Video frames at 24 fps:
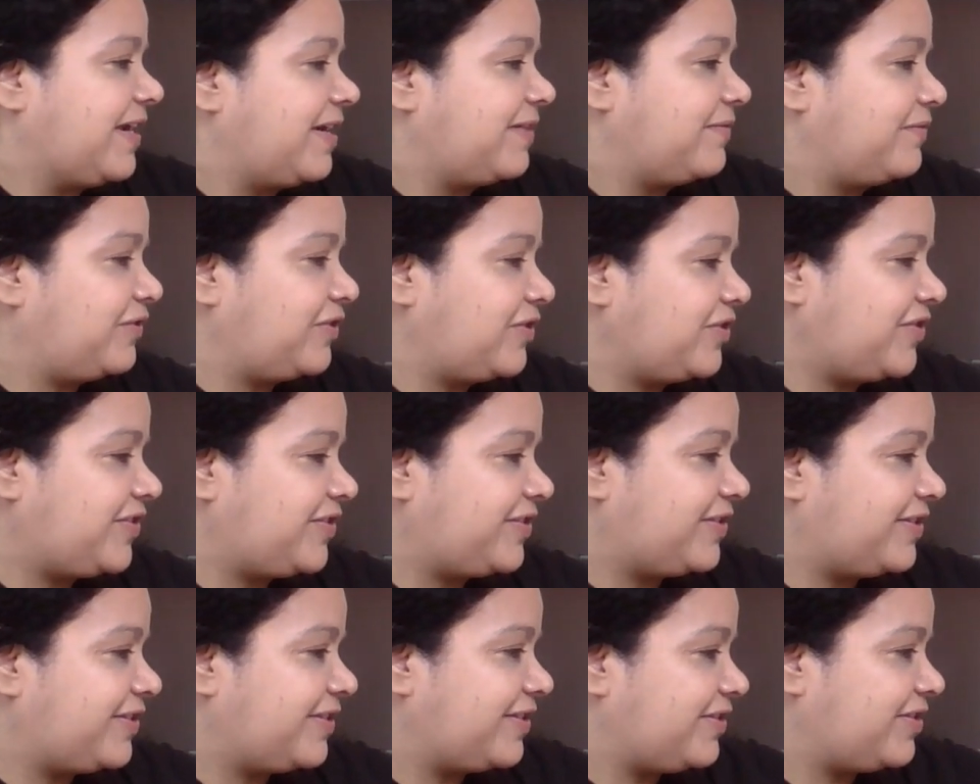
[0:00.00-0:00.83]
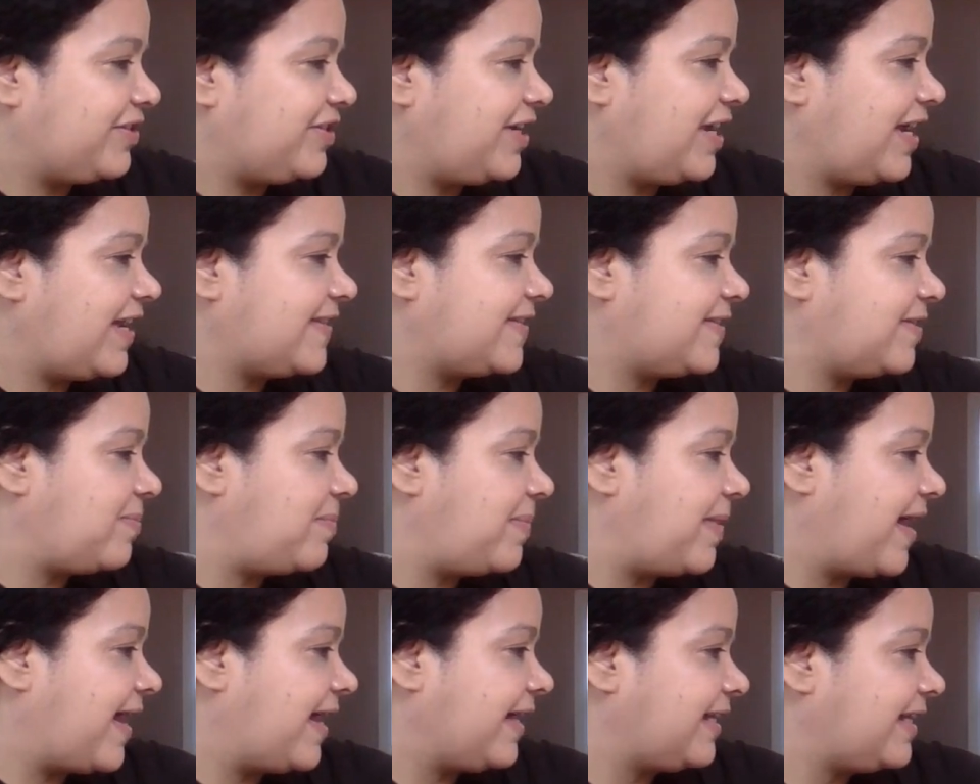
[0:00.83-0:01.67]
First, she has a
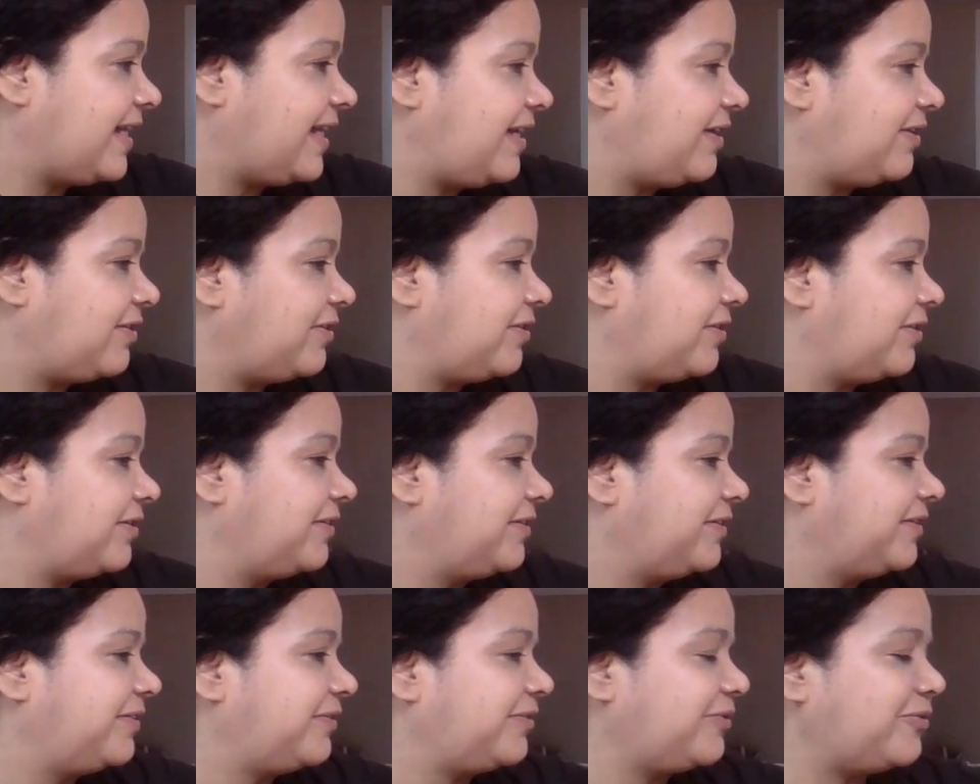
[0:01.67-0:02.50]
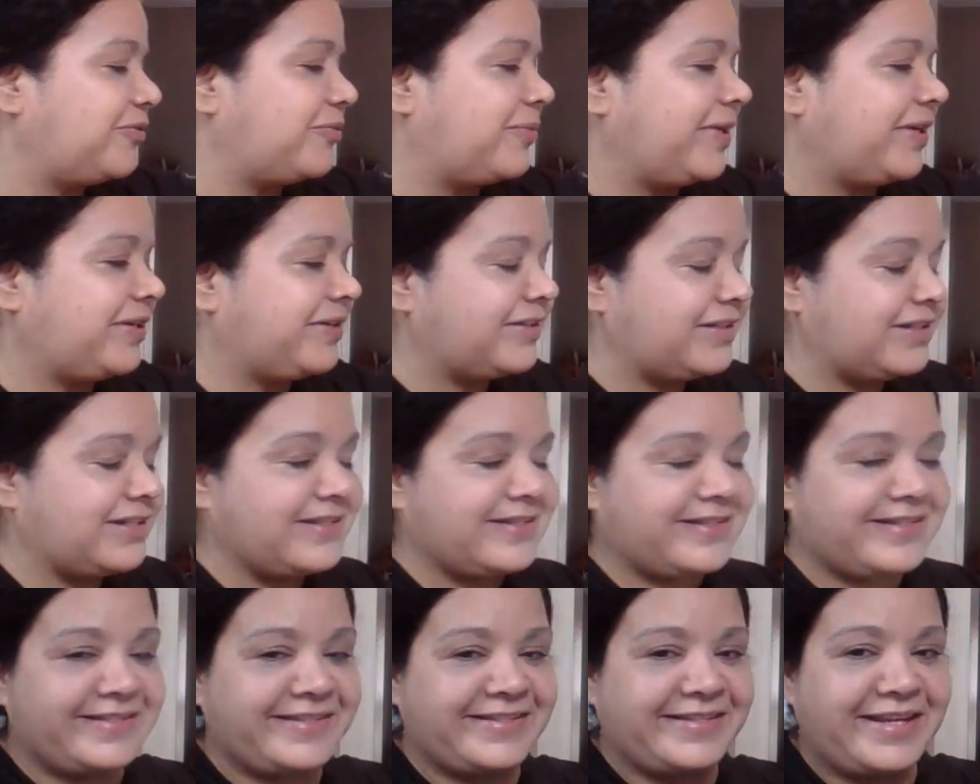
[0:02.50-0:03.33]
bag here. Oh my
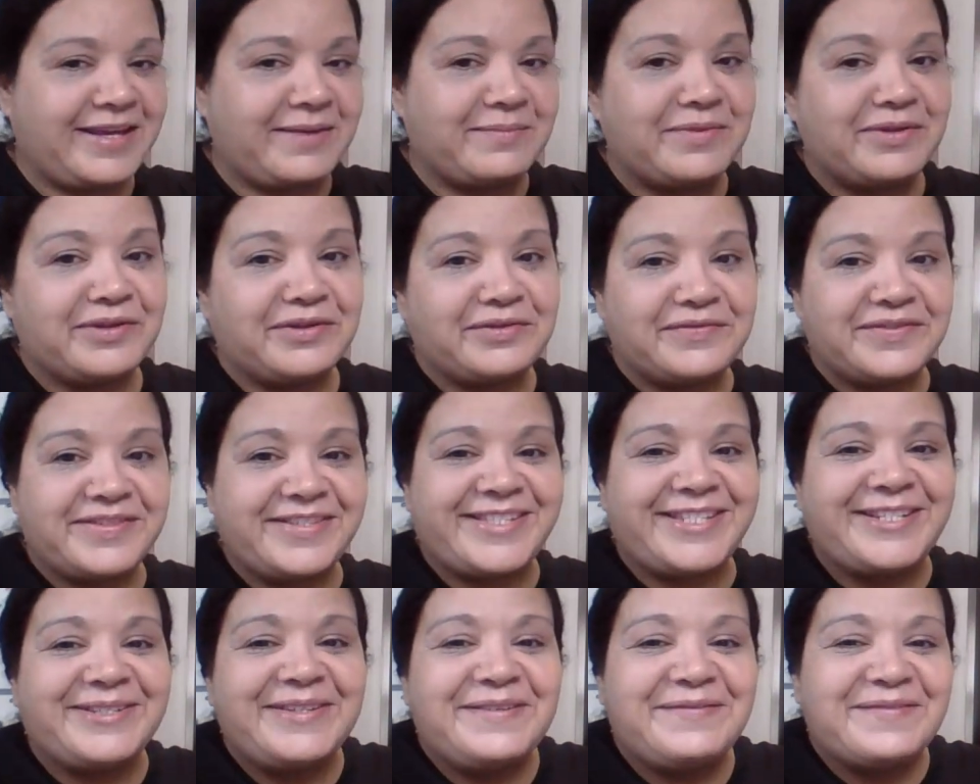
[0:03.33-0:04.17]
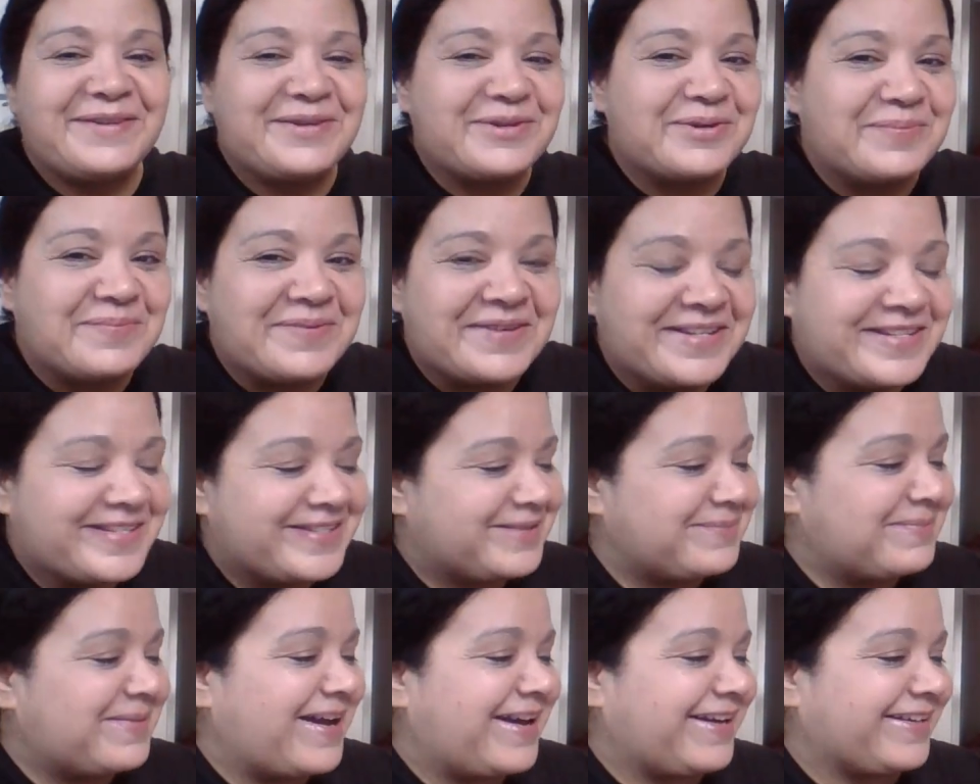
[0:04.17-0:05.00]
goodness, I'm nervous to even open
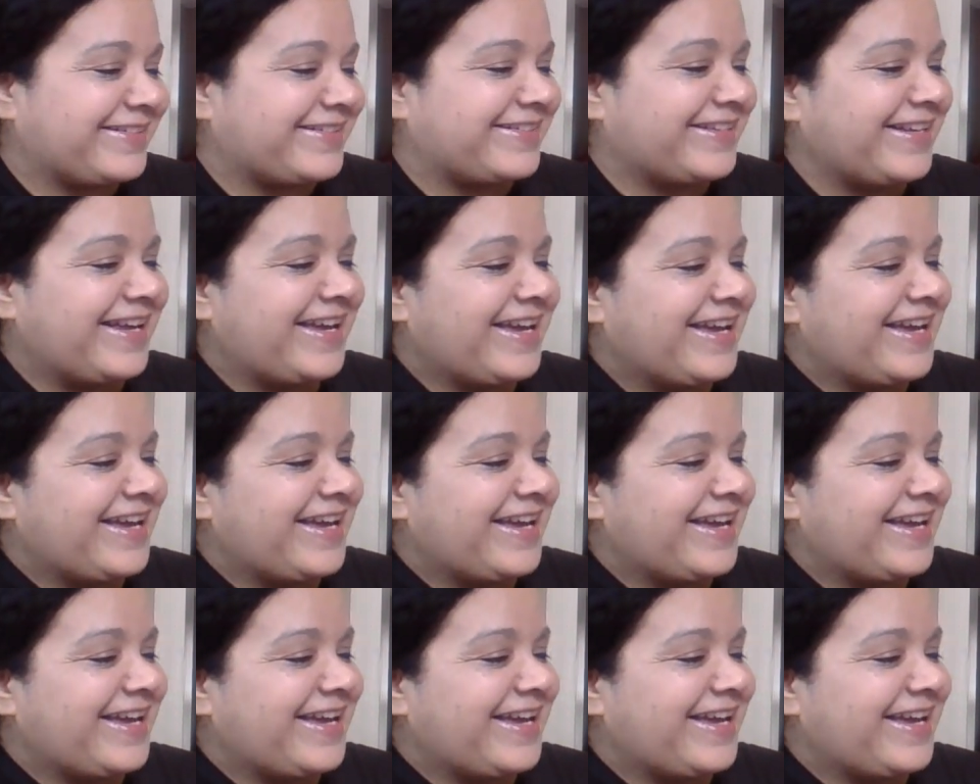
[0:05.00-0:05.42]
this box.